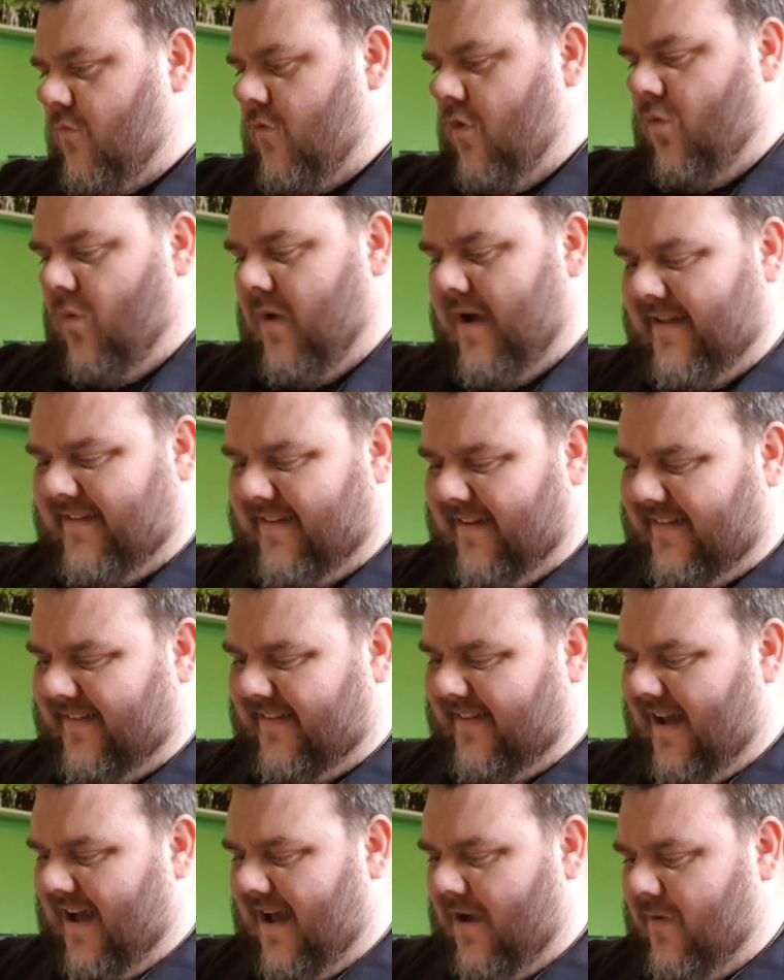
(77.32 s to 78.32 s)
Where to
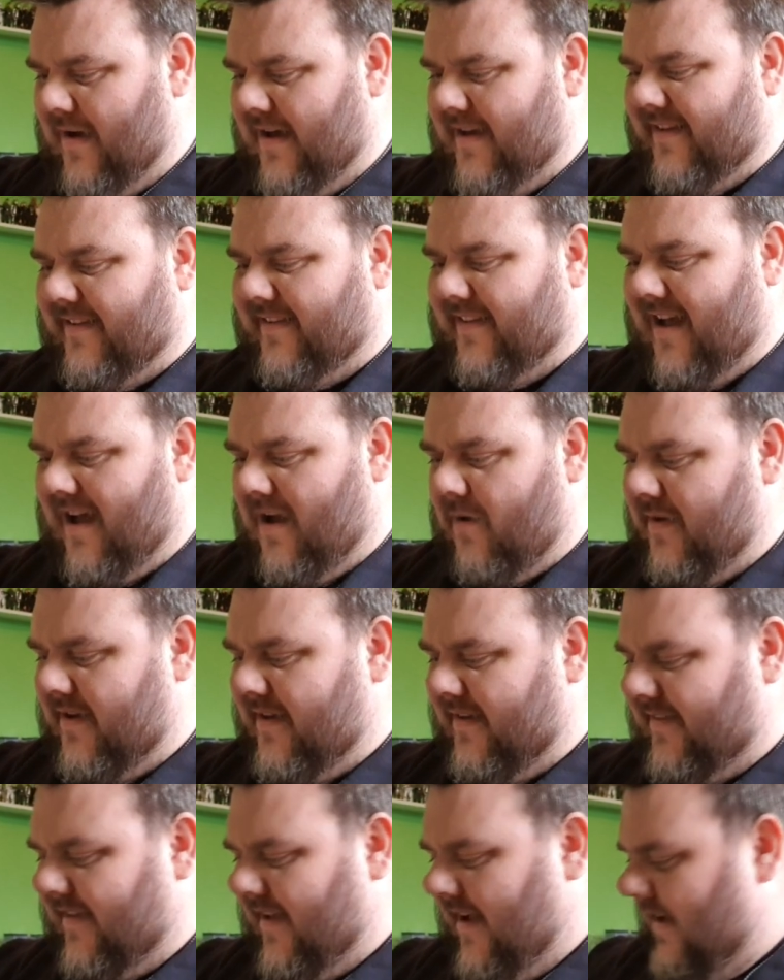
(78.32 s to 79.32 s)
start? I want
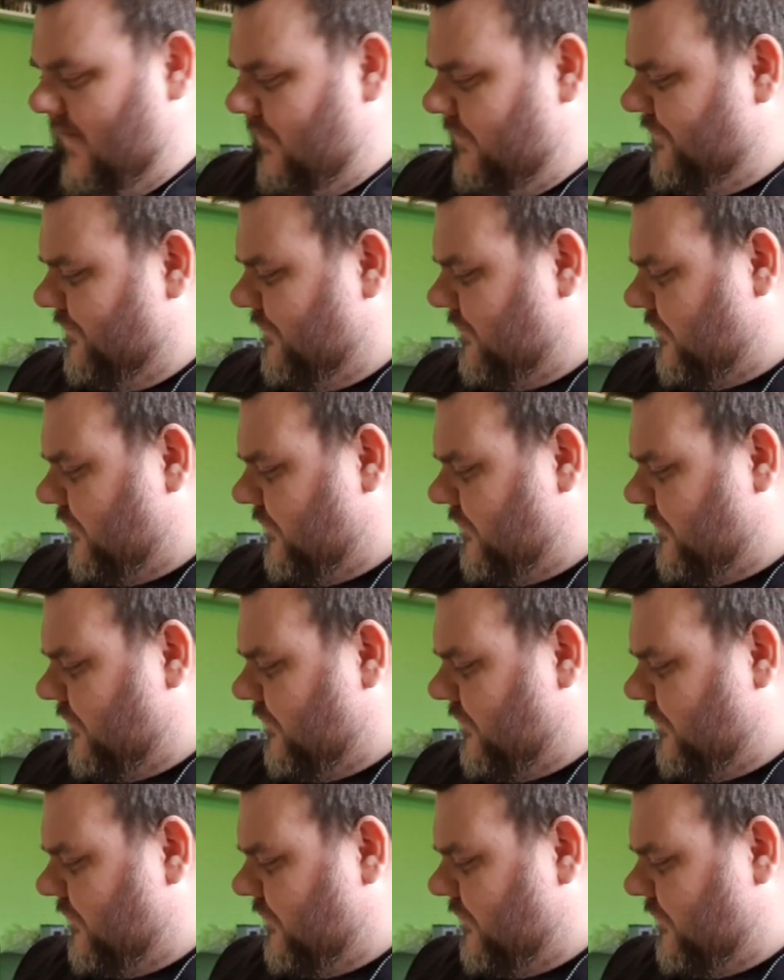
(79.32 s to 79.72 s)
to